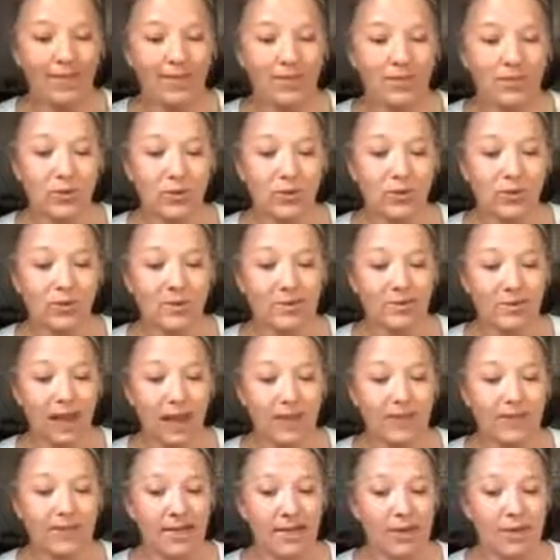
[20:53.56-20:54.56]
I doing to
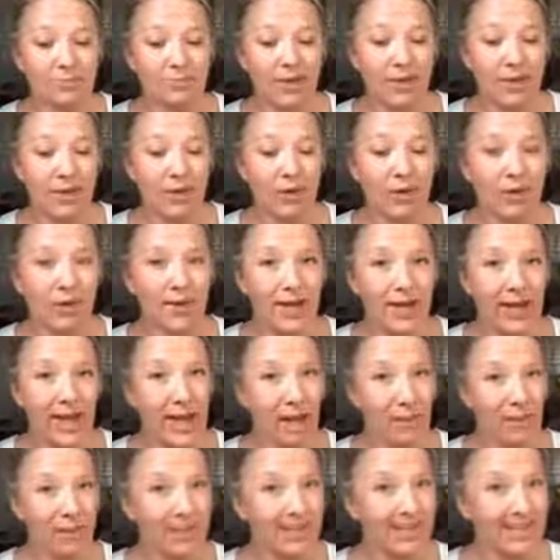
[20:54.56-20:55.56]
sabotage my own
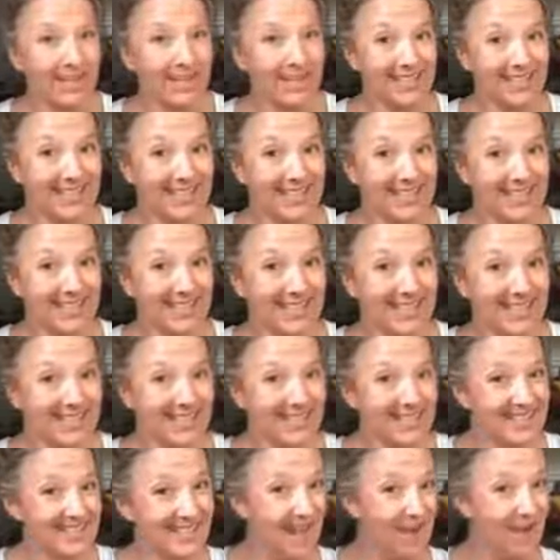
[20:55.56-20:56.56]
happiness?
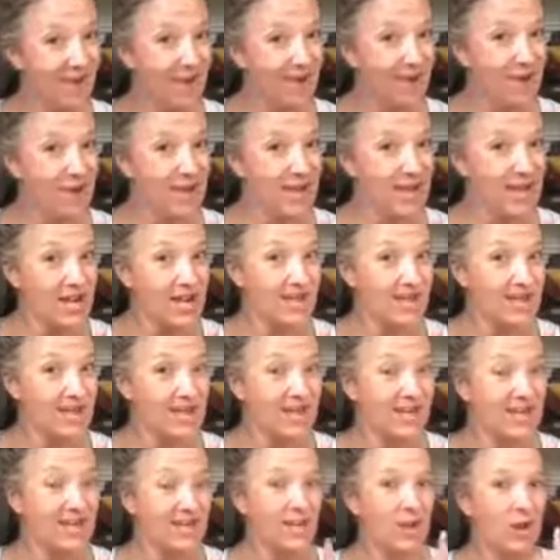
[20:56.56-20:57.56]
It's a tough
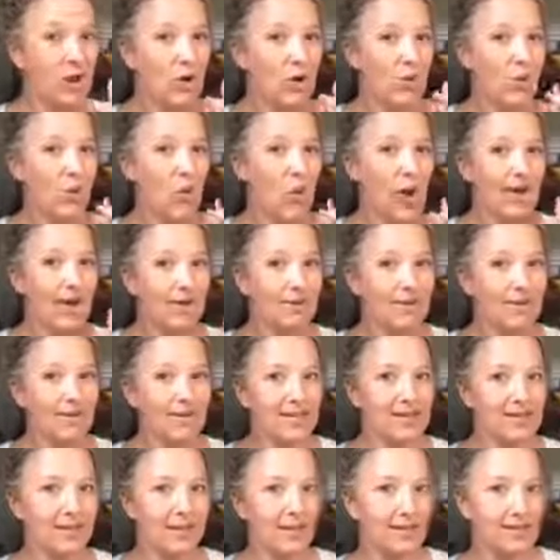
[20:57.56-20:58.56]
one. What am
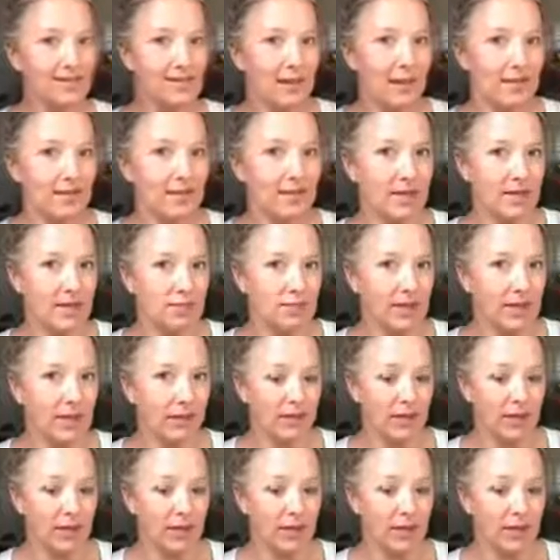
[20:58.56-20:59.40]
I doing to sabotage my